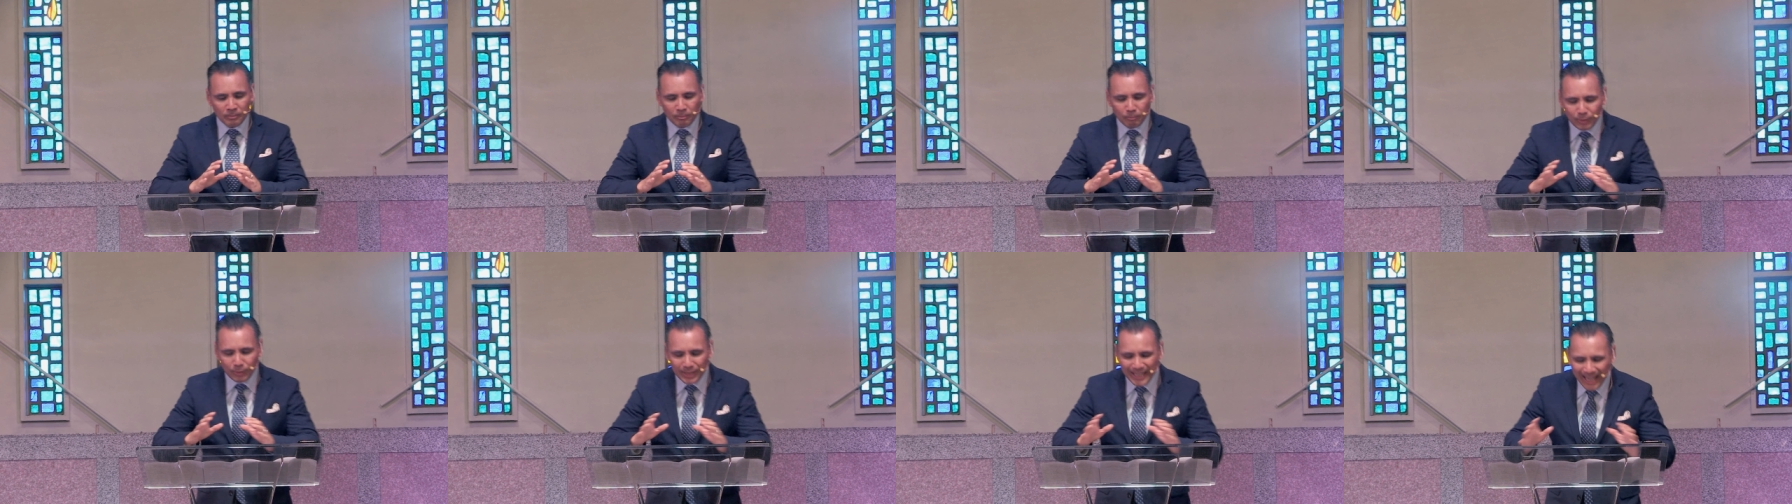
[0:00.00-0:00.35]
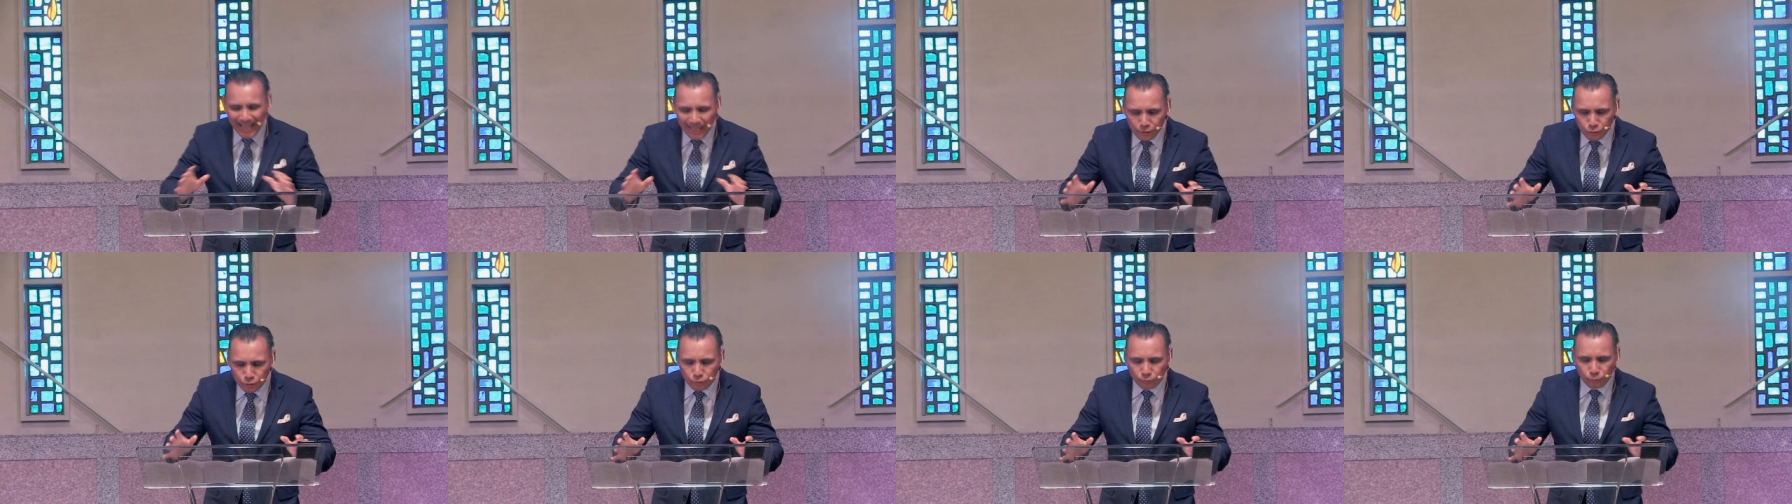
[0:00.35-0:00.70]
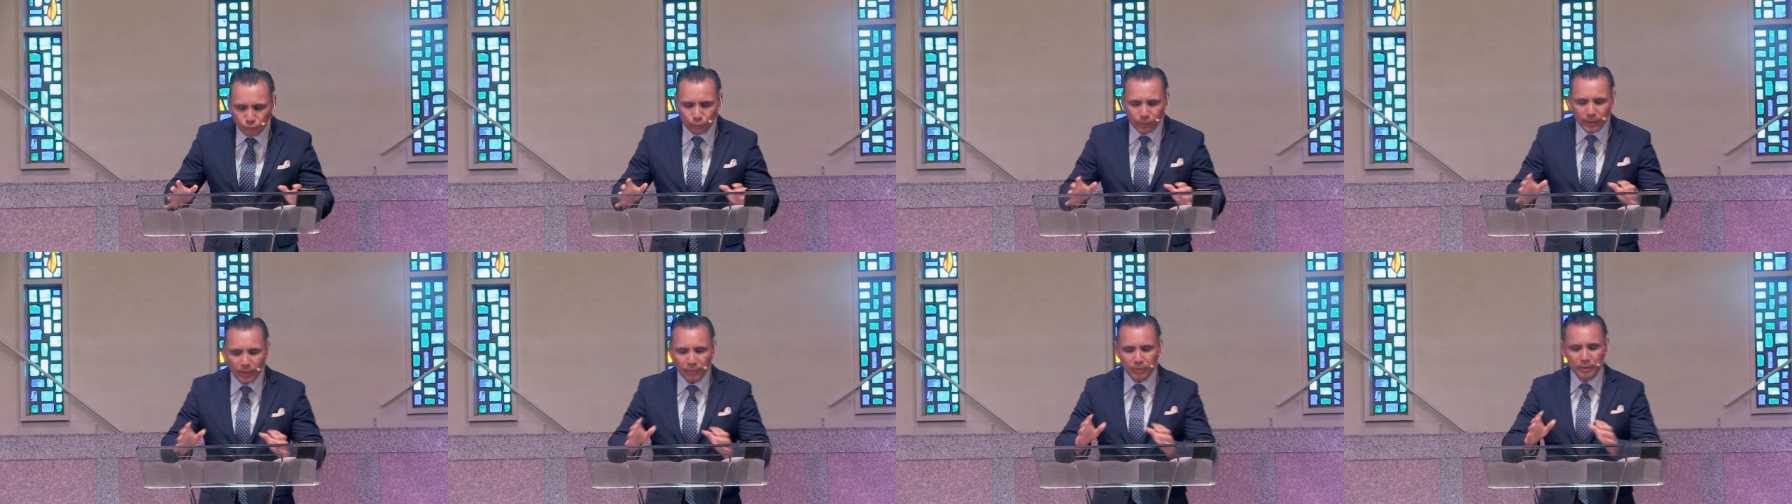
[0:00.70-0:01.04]
Be anxious
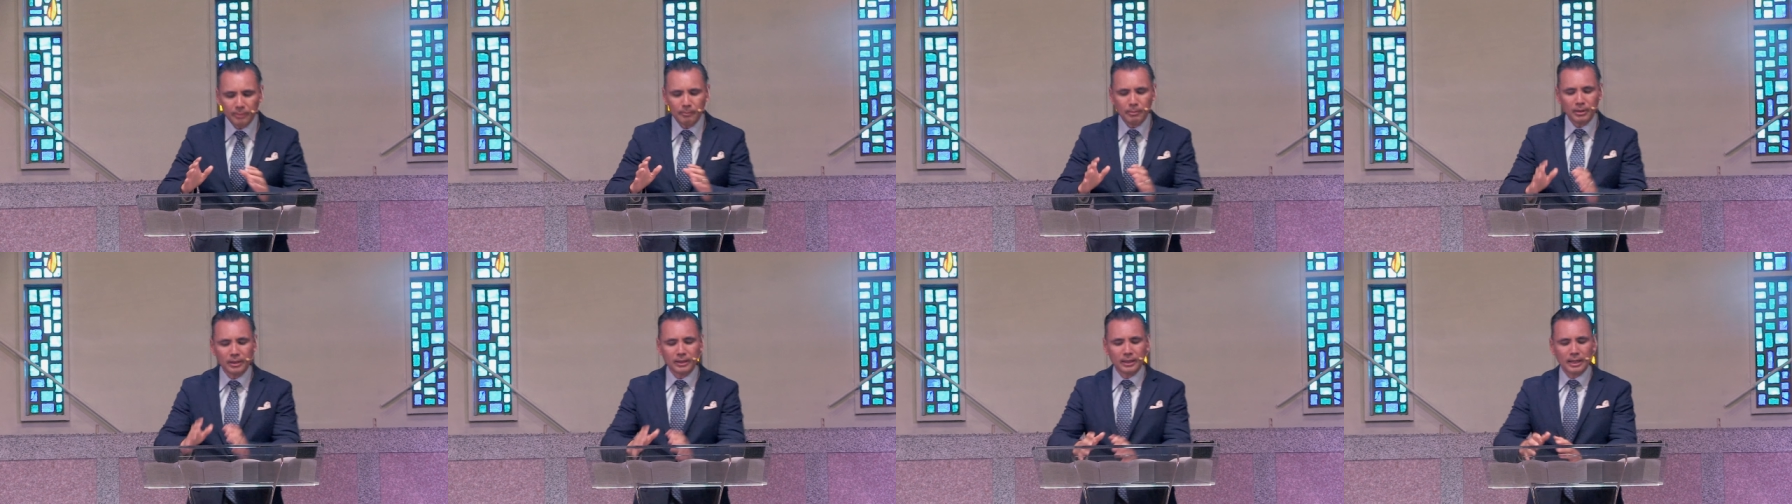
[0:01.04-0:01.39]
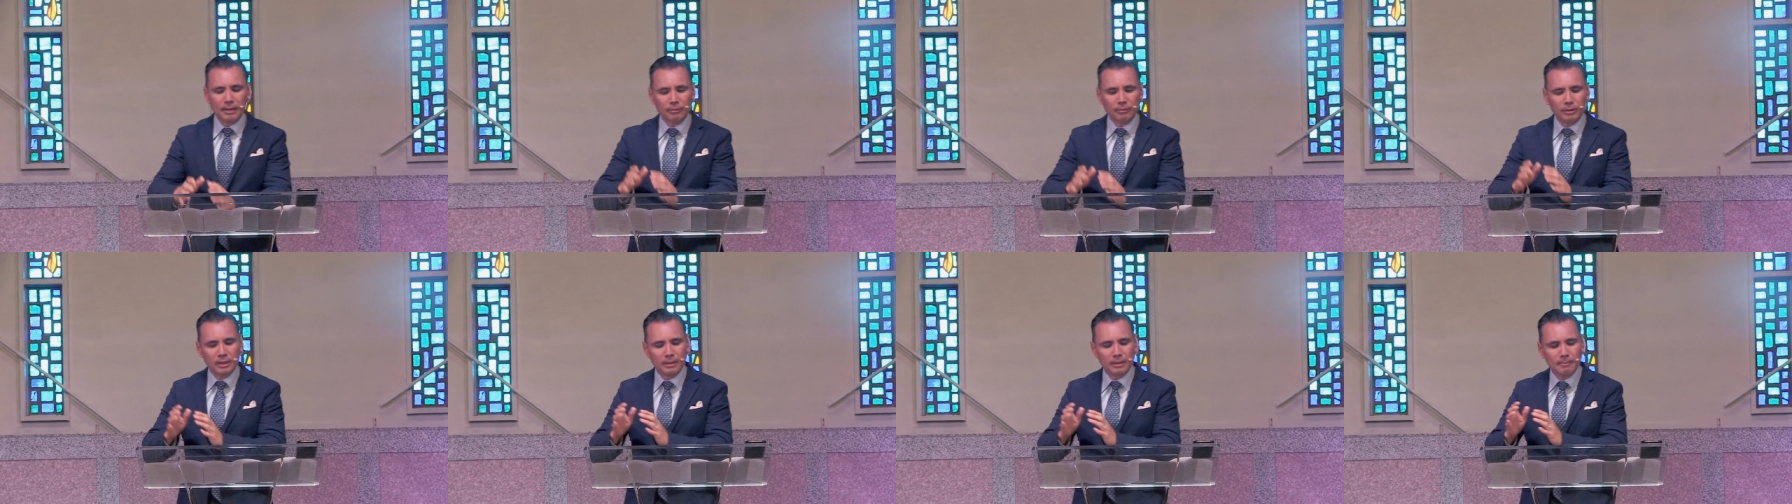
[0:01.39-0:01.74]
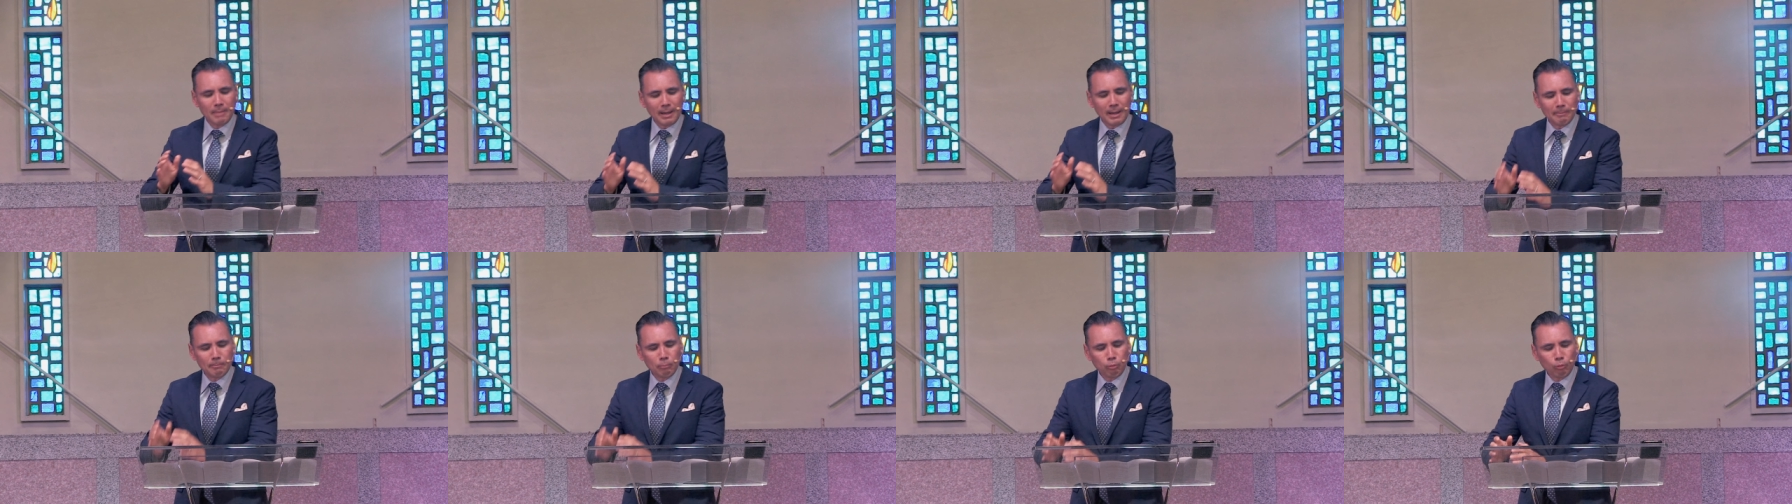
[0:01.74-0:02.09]
for nothing, but in everything
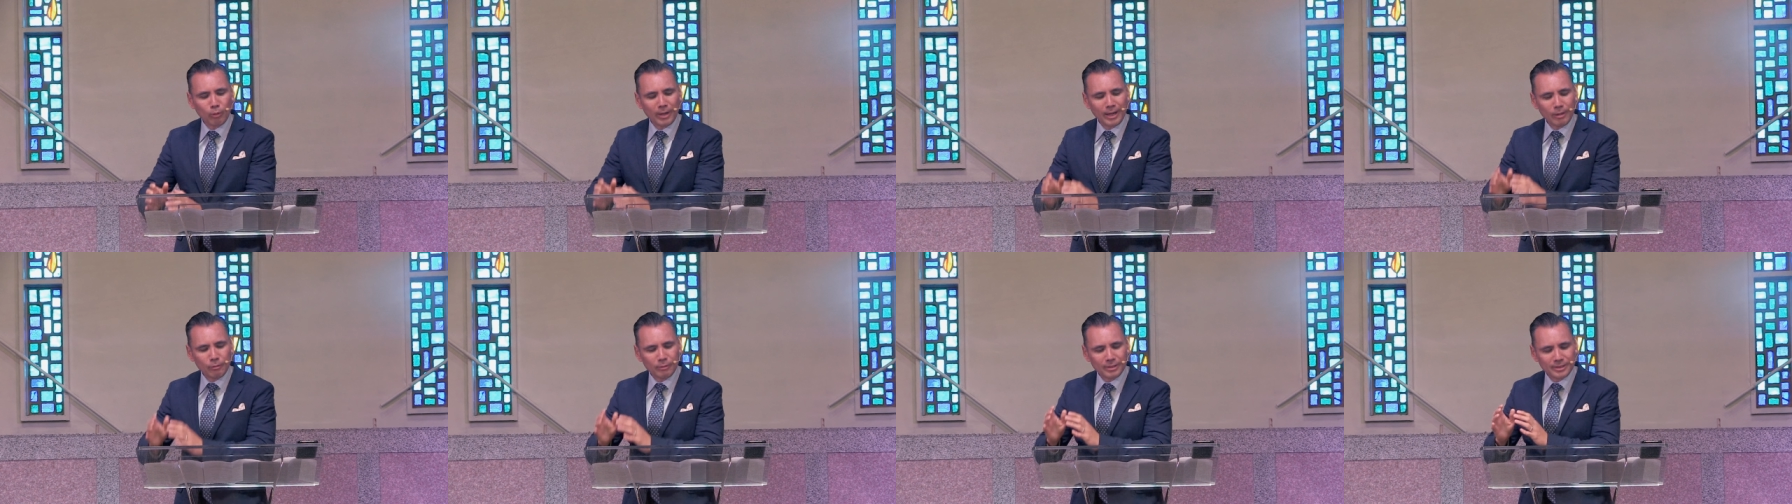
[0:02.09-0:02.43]
by prayer